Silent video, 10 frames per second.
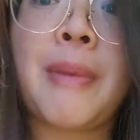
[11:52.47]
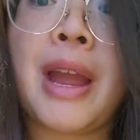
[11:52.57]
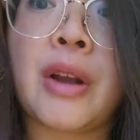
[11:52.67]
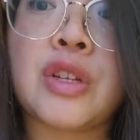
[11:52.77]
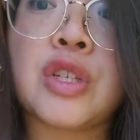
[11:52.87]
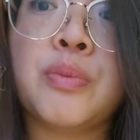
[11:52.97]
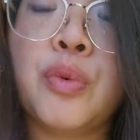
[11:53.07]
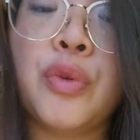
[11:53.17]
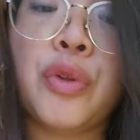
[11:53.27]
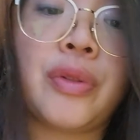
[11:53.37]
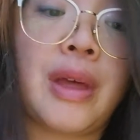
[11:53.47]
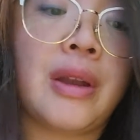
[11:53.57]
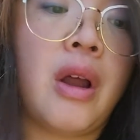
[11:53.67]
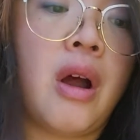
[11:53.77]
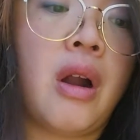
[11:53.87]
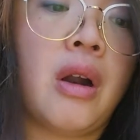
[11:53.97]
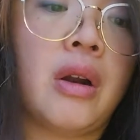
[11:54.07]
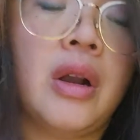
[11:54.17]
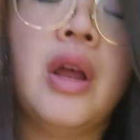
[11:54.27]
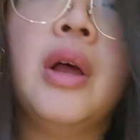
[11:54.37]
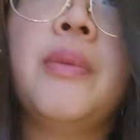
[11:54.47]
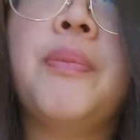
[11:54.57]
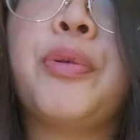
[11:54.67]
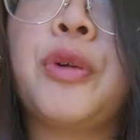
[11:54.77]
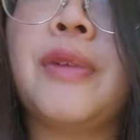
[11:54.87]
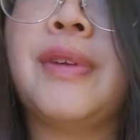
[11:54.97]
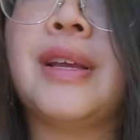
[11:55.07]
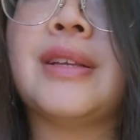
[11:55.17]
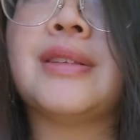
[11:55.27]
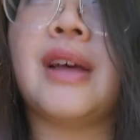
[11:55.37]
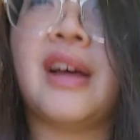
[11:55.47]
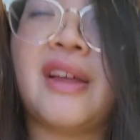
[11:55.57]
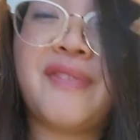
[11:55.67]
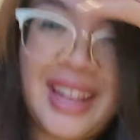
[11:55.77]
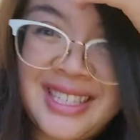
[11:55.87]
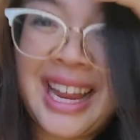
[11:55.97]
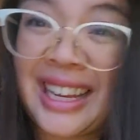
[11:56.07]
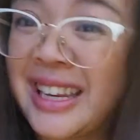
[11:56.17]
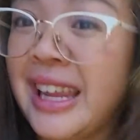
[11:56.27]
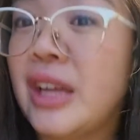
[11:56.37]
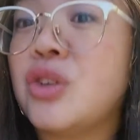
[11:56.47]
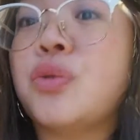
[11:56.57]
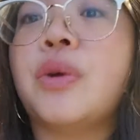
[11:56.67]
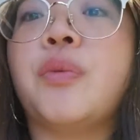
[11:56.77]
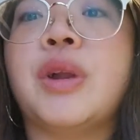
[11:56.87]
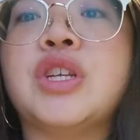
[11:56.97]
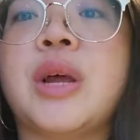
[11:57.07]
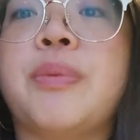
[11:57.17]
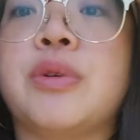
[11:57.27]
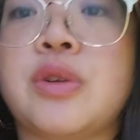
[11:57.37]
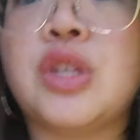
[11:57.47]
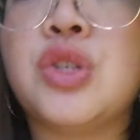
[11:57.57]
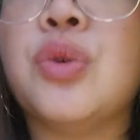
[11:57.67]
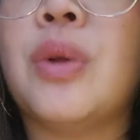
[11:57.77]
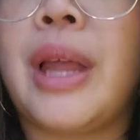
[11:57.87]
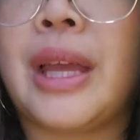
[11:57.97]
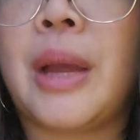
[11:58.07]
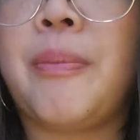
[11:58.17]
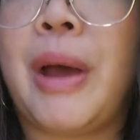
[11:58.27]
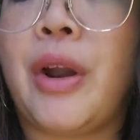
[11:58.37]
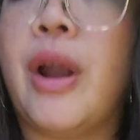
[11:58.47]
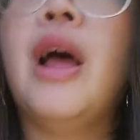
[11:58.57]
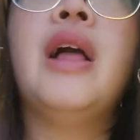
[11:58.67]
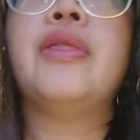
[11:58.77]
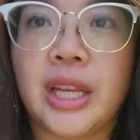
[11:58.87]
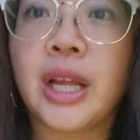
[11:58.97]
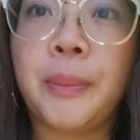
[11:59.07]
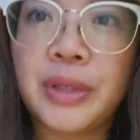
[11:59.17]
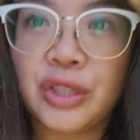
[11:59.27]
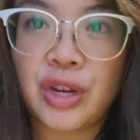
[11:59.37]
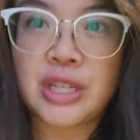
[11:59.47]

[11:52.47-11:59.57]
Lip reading: my hair smoother than our previous advanced technique 2-in-1 shampoo. So I do like it better. In complete